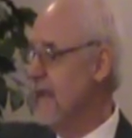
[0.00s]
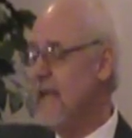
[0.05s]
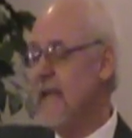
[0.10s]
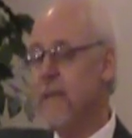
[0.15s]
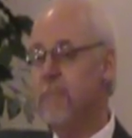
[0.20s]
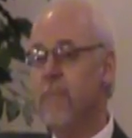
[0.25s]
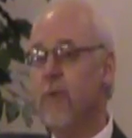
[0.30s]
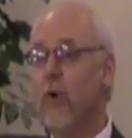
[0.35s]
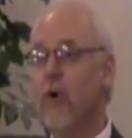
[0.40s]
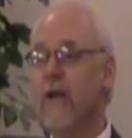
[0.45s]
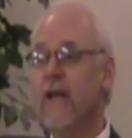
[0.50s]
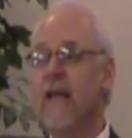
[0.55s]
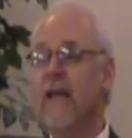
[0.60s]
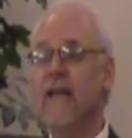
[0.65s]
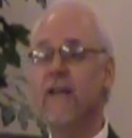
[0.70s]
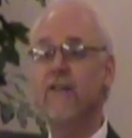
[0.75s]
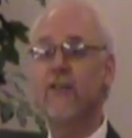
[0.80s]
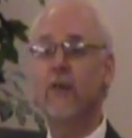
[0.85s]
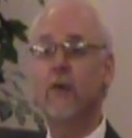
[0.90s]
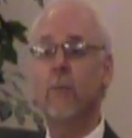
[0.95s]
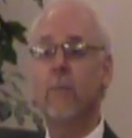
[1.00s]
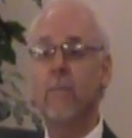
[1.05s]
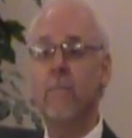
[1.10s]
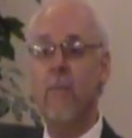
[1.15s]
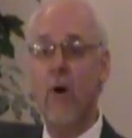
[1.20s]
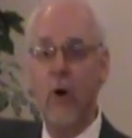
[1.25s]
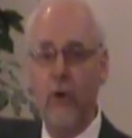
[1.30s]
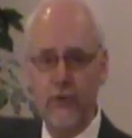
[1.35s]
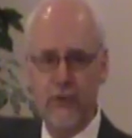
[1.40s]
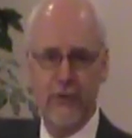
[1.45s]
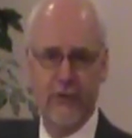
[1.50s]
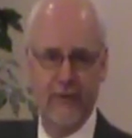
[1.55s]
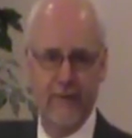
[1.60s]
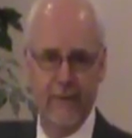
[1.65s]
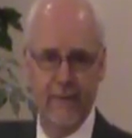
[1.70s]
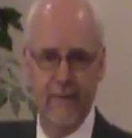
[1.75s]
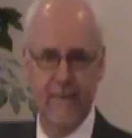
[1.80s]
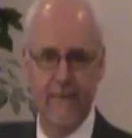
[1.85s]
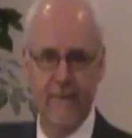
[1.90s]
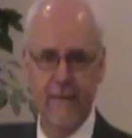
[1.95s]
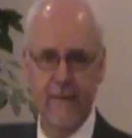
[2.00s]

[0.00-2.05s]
He put into motion